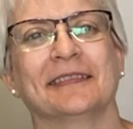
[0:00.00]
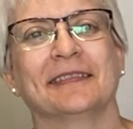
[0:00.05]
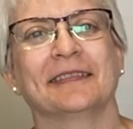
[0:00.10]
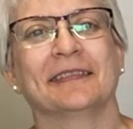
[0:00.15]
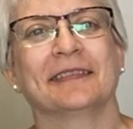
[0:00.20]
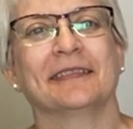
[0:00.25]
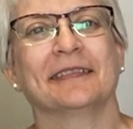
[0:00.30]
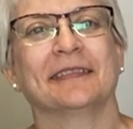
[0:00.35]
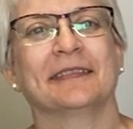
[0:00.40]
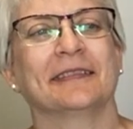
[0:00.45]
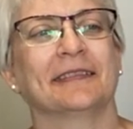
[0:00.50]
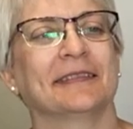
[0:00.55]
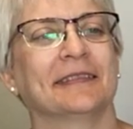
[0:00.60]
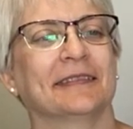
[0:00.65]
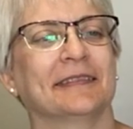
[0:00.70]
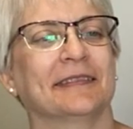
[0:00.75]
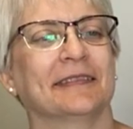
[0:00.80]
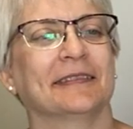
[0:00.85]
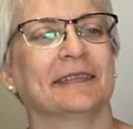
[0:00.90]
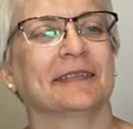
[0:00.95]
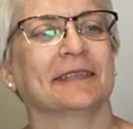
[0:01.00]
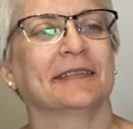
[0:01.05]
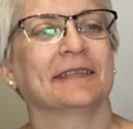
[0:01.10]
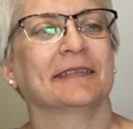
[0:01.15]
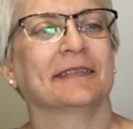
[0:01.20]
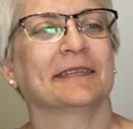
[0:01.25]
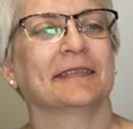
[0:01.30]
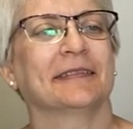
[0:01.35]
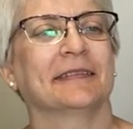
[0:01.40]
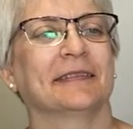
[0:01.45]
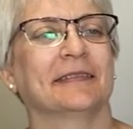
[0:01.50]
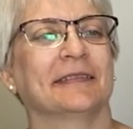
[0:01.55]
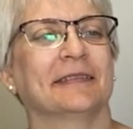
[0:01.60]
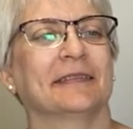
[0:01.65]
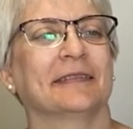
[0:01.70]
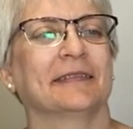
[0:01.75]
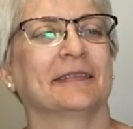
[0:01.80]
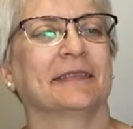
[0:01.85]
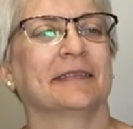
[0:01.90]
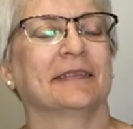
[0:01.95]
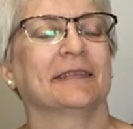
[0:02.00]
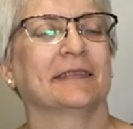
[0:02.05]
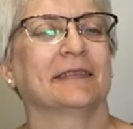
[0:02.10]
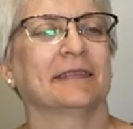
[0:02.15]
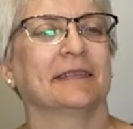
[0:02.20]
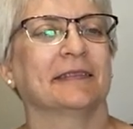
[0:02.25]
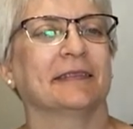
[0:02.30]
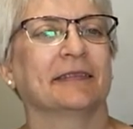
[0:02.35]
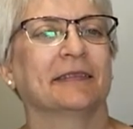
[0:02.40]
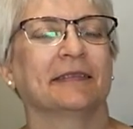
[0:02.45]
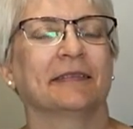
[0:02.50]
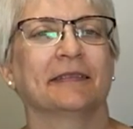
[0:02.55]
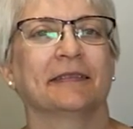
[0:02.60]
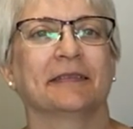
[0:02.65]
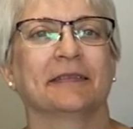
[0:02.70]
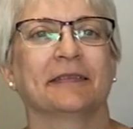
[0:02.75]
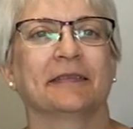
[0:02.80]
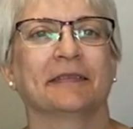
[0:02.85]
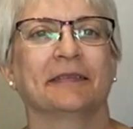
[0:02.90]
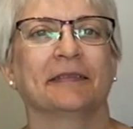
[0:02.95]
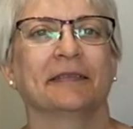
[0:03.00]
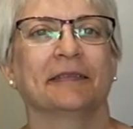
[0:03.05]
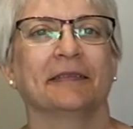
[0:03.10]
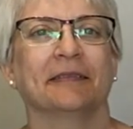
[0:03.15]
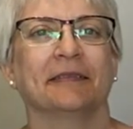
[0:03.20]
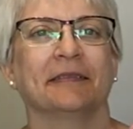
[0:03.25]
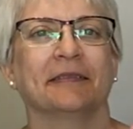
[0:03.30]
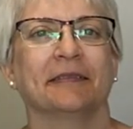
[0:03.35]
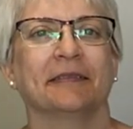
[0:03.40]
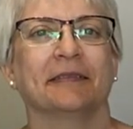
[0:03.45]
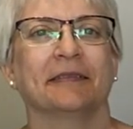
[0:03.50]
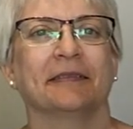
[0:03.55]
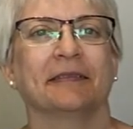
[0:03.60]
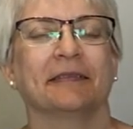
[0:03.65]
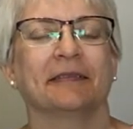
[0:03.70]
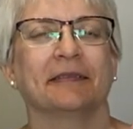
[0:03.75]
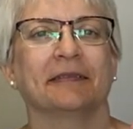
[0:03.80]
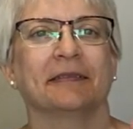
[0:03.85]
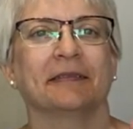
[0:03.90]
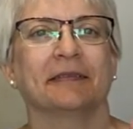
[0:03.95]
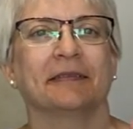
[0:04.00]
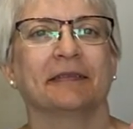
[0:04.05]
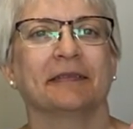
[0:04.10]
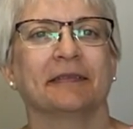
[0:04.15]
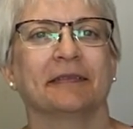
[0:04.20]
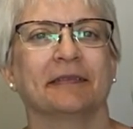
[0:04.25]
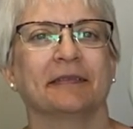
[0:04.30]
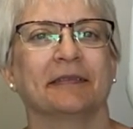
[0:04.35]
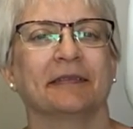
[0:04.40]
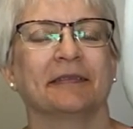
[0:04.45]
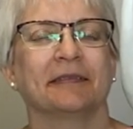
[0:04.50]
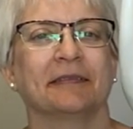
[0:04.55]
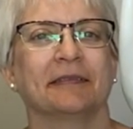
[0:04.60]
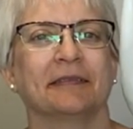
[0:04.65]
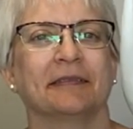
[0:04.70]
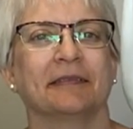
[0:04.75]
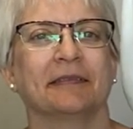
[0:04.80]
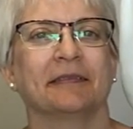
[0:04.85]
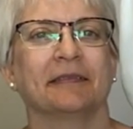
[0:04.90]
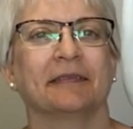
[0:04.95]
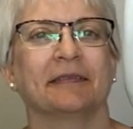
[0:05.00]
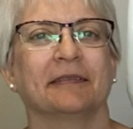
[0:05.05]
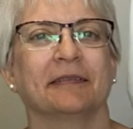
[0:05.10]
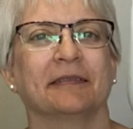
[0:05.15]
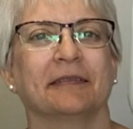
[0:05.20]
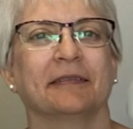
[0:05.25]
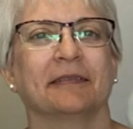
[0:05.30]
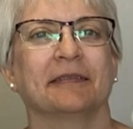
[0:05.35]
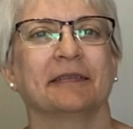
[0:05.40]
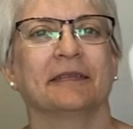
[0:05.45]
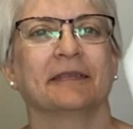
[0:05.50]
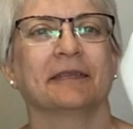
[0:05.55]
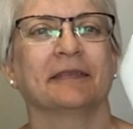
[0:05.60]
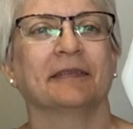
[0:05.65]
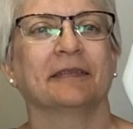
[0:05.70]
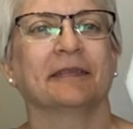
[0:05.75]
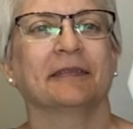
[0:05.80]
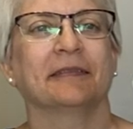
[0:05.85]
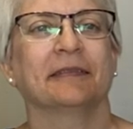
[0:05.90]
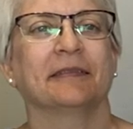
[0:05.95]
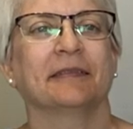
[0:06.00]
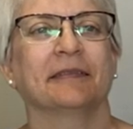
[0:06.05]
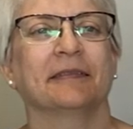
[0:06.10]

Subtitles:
[no speech]